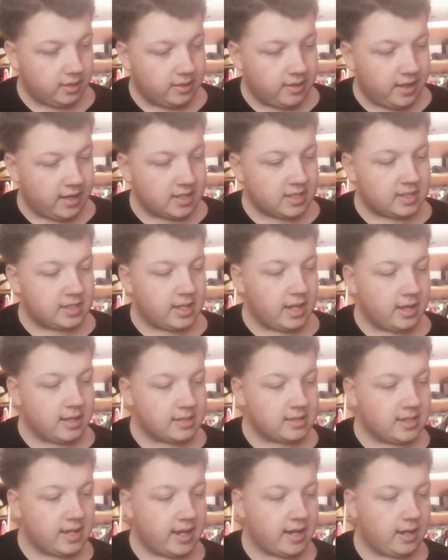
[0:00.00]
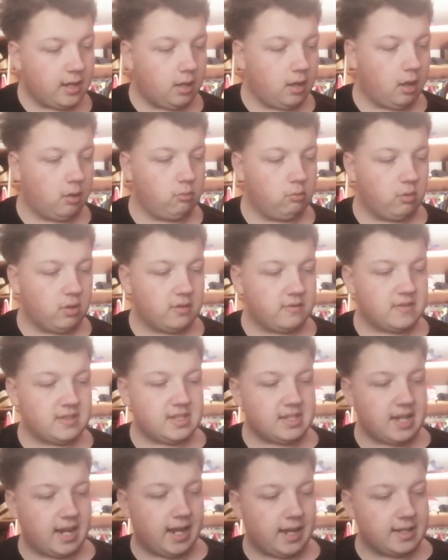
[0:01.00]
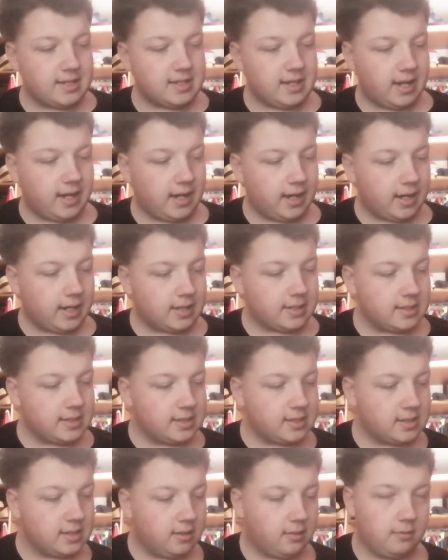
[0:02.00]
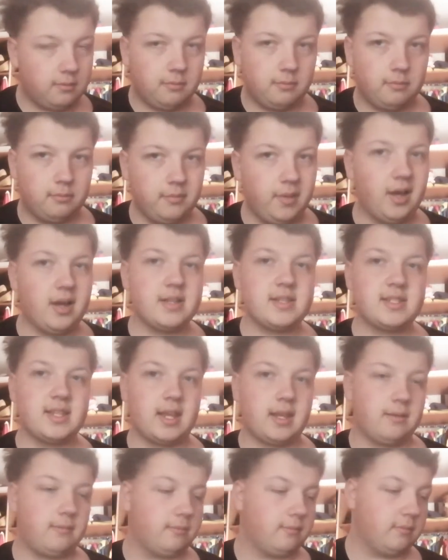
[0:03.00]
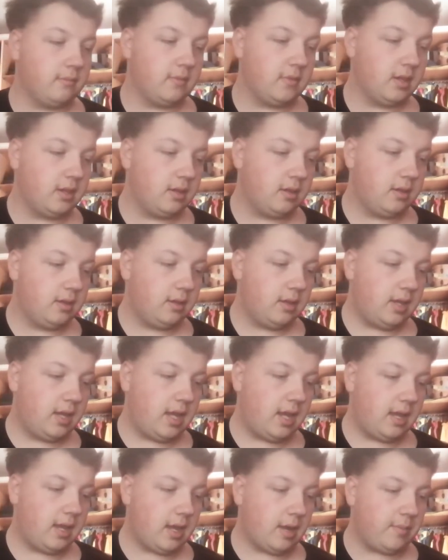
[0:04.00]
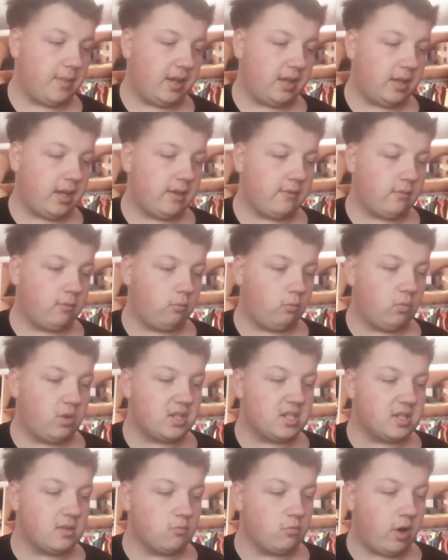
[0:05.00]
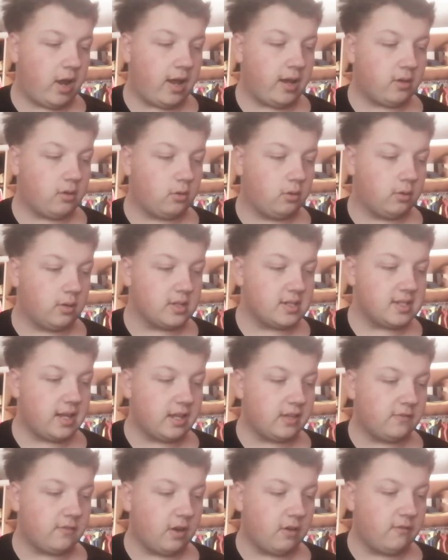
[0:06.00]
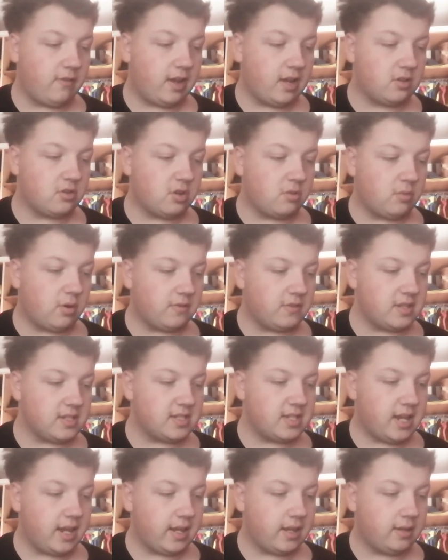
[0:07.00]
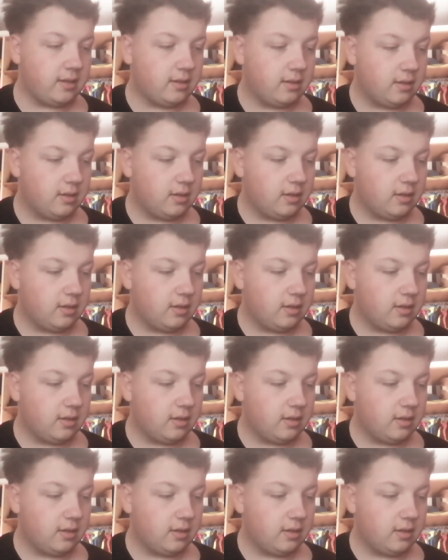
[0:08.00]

next Thursday, along with Dad and Marcy. I mean, either Winton Rec or at Slater Farm Velodrome, we'll have to see.